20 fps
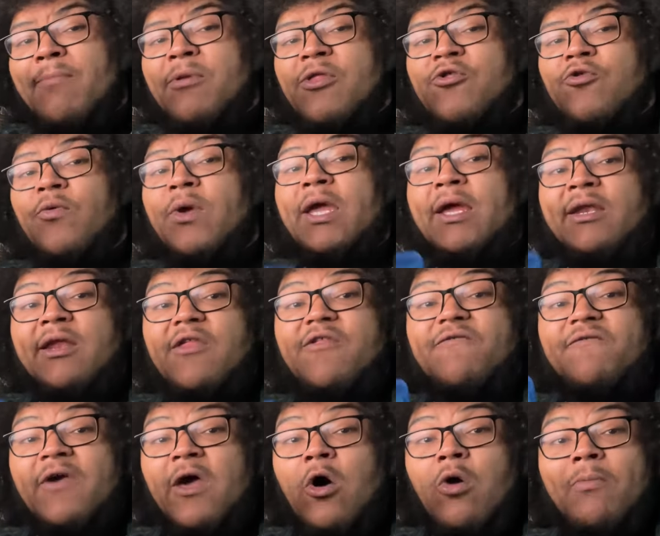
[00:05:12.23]
chemistry in
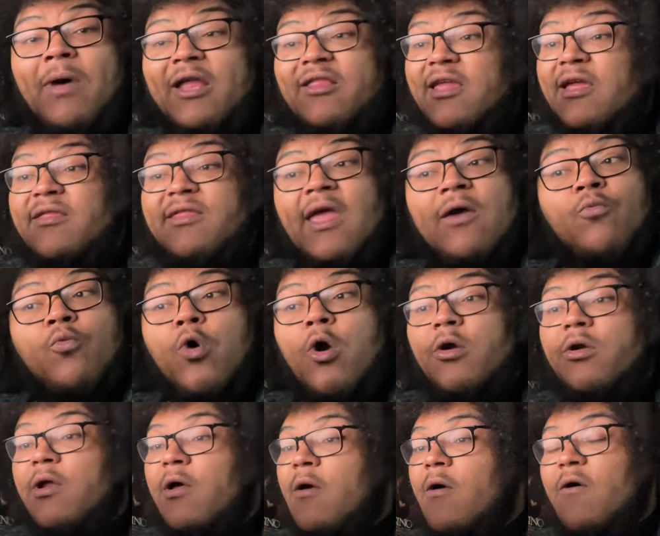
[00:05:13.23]
this film. I think they
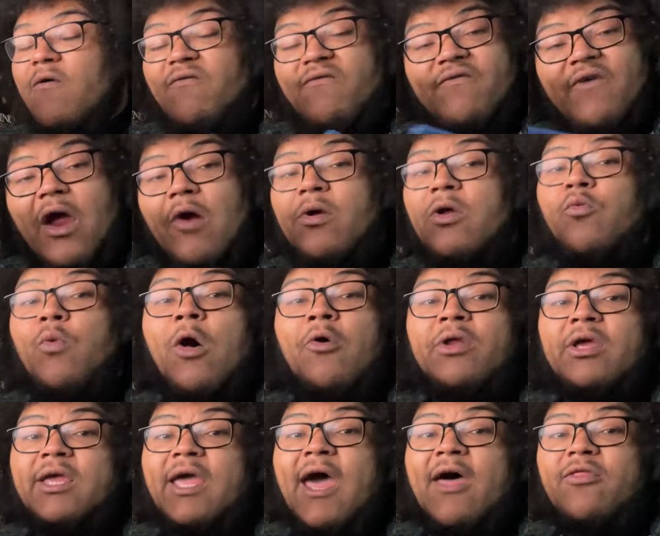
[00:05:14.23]
worked very
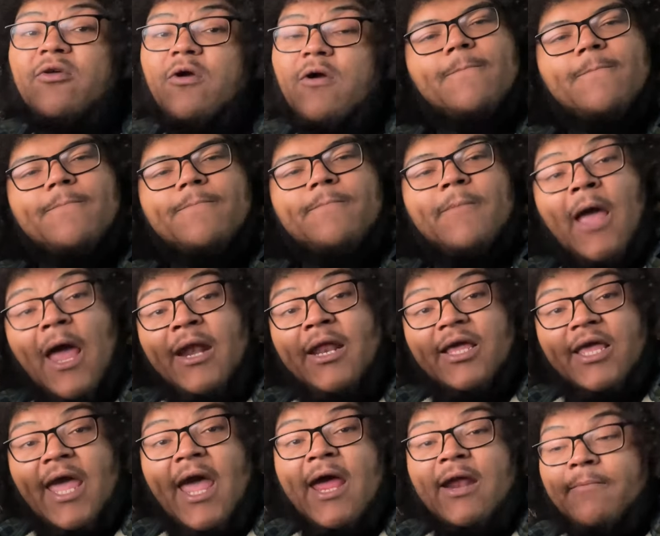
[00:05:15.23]
well together. And
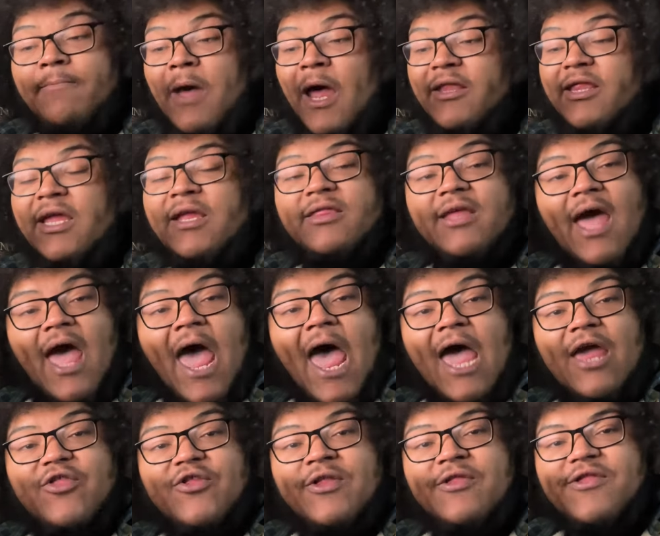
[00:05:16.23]
again, I think the
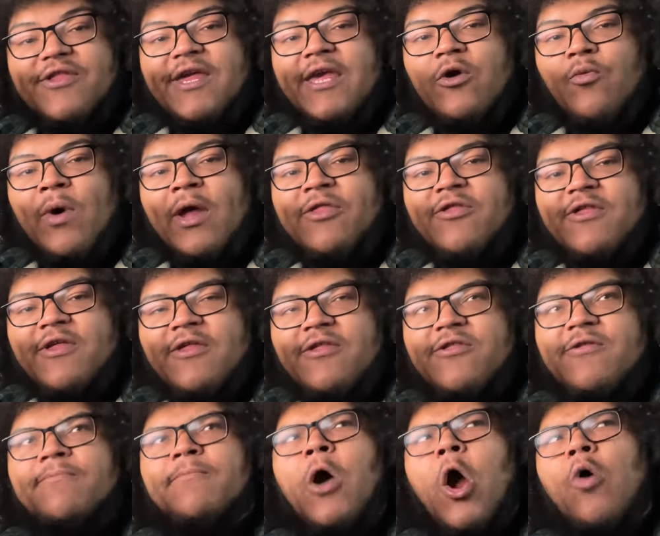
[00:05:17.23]
action
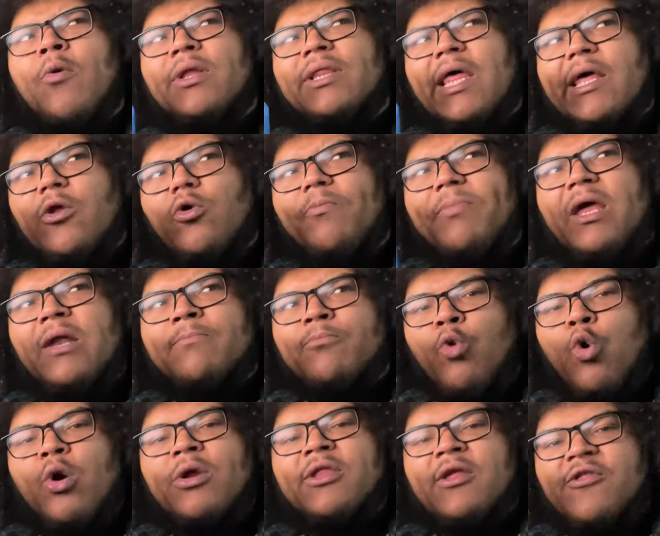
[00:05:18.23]
sequences are a little bit
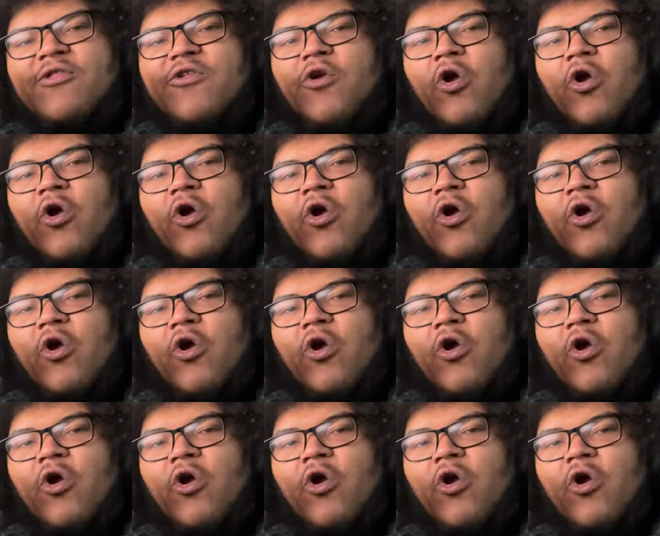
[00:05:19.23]
more than